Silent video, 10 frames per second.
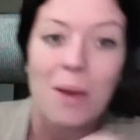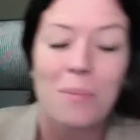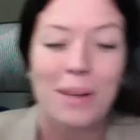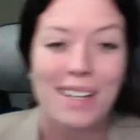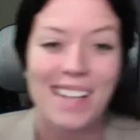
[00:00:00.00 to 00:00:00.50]

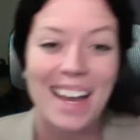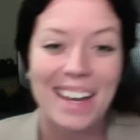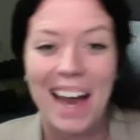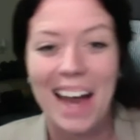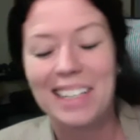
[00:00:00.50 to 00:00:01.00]
because
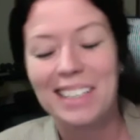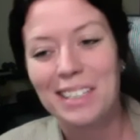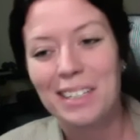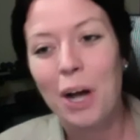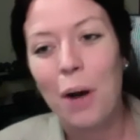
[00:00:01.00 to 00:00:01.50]
I
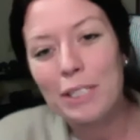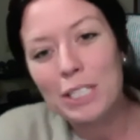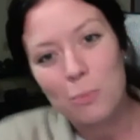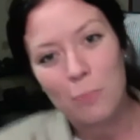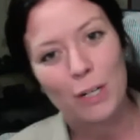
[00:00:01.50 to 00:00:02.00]
go in
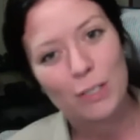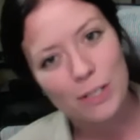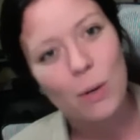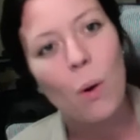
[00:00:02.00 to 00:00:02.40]
spurts.